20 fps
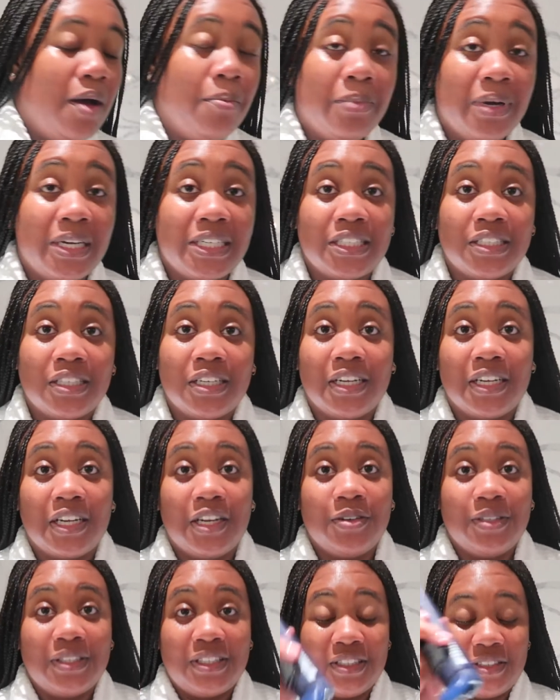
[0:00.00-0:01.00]
I'm actually gonna
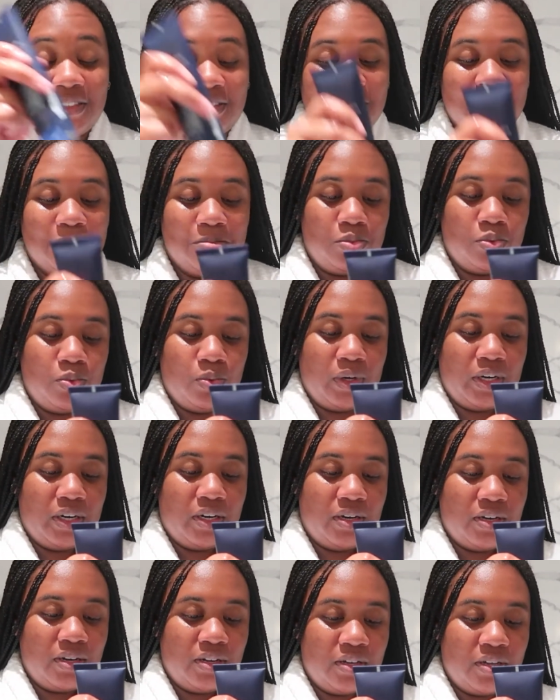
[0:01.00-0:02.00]
go into some more
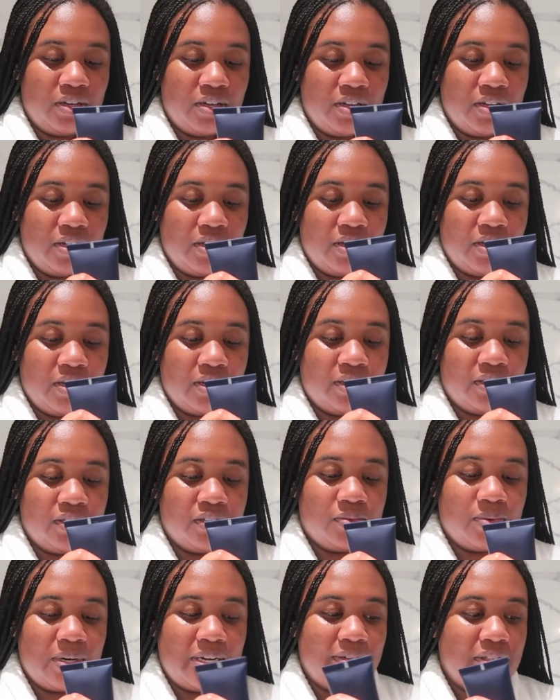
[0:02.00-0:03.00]

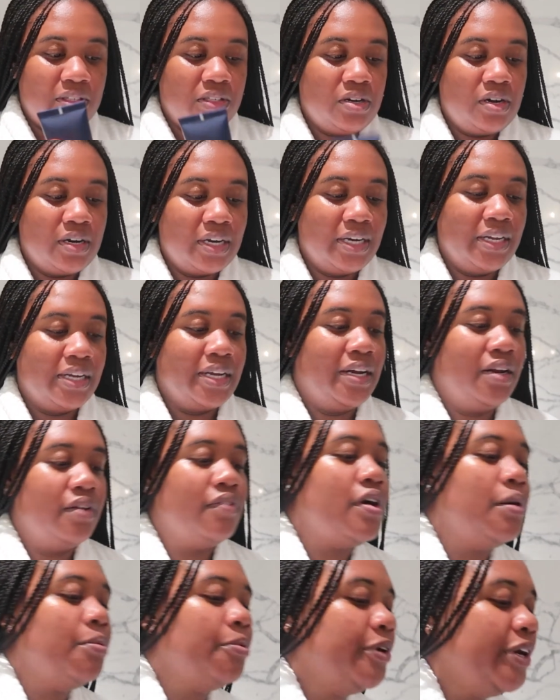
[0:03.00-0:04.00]
because when I was talking it kind of
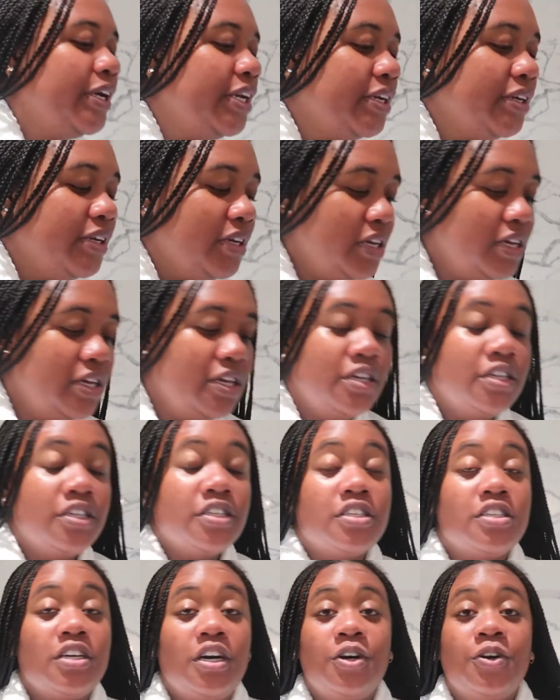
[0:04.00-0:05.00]
evaporated.
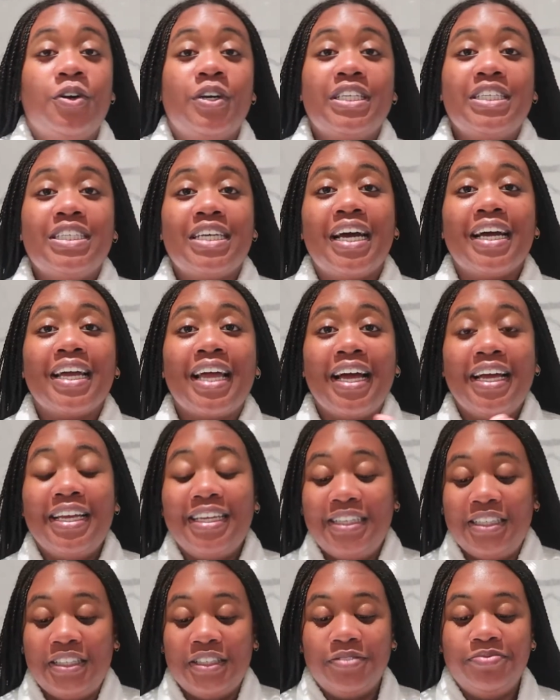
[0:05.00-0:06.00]
So
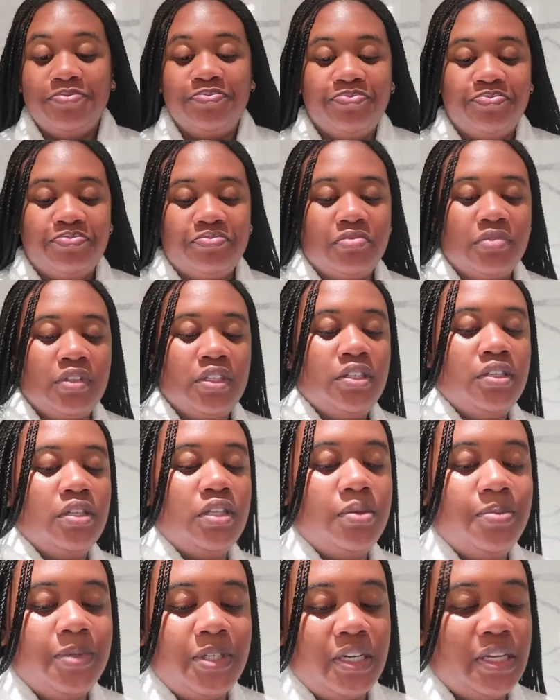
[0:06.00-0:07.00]
JAKARTA,
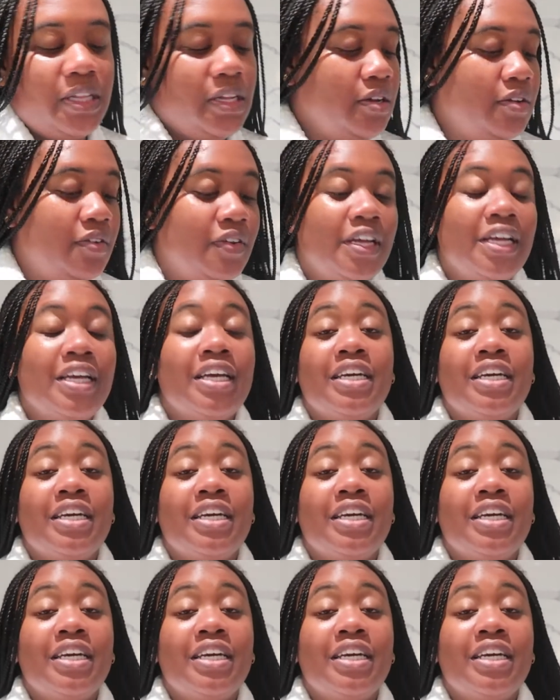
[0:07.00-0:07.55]
I'm turning it on.